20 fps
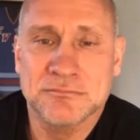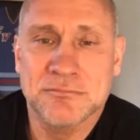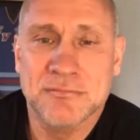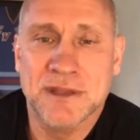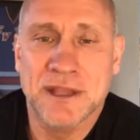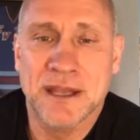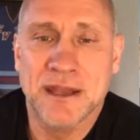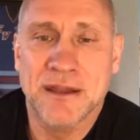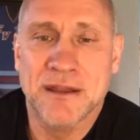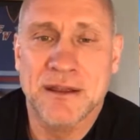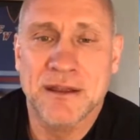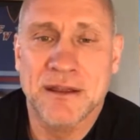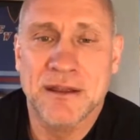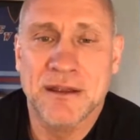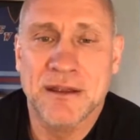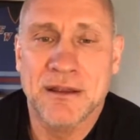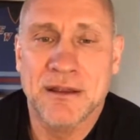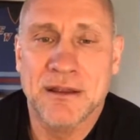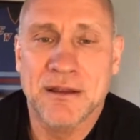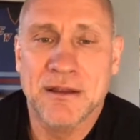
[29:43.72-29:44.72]

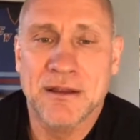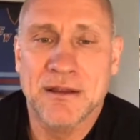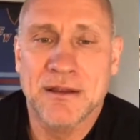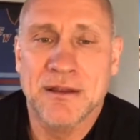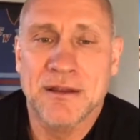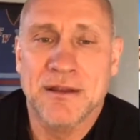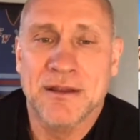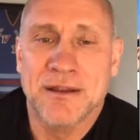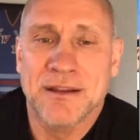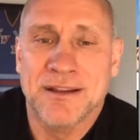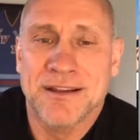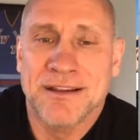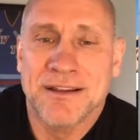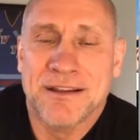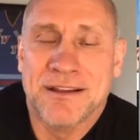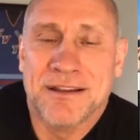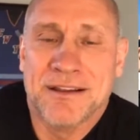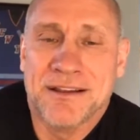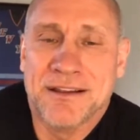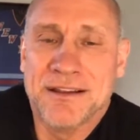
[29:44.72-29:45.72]

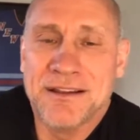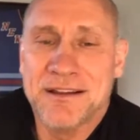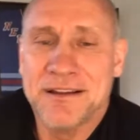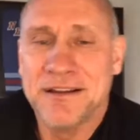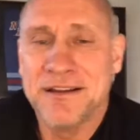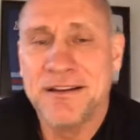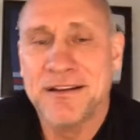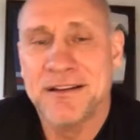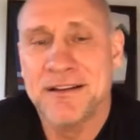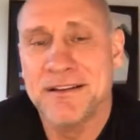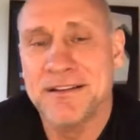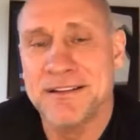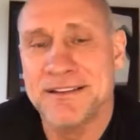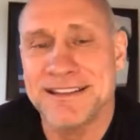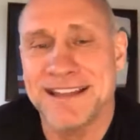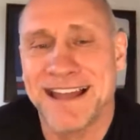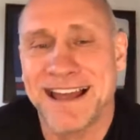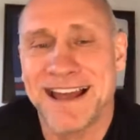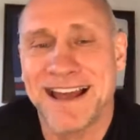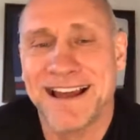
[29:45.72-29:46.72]

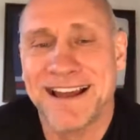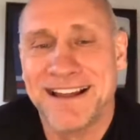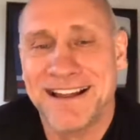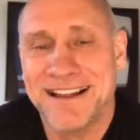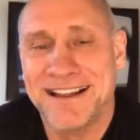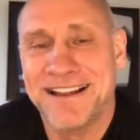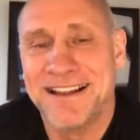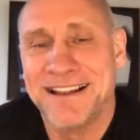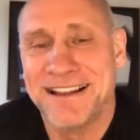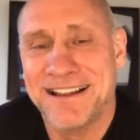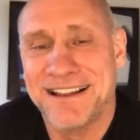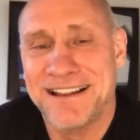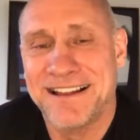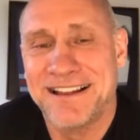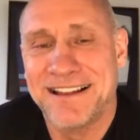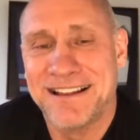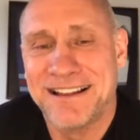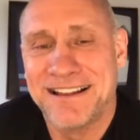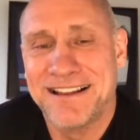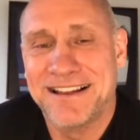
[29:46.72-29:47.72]

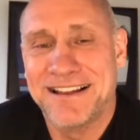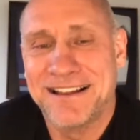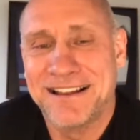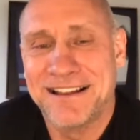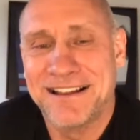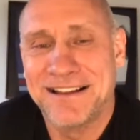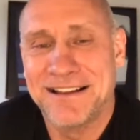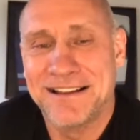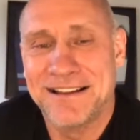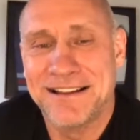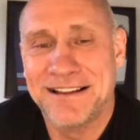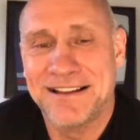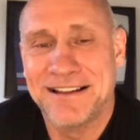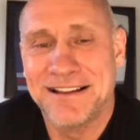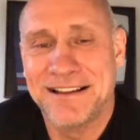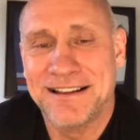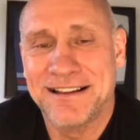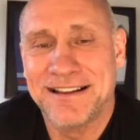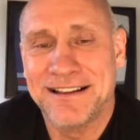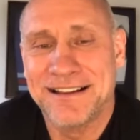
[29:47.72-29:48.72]

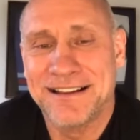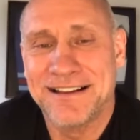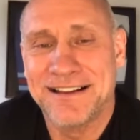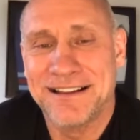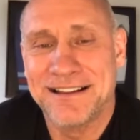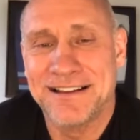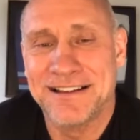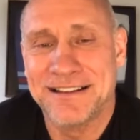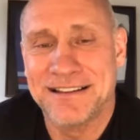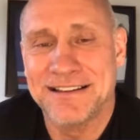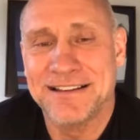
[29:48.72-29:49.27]
[no speech]